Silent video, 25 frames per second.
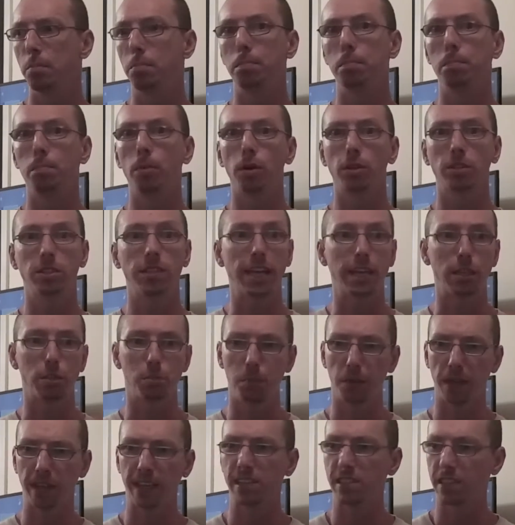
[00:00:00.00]
book takes
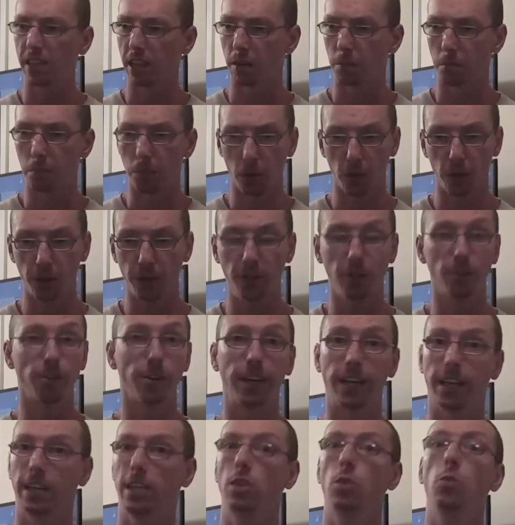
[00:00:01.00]
place on
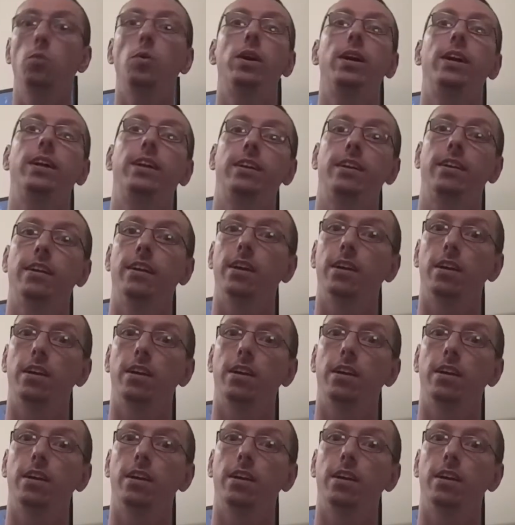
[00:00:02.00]
Mercury, you want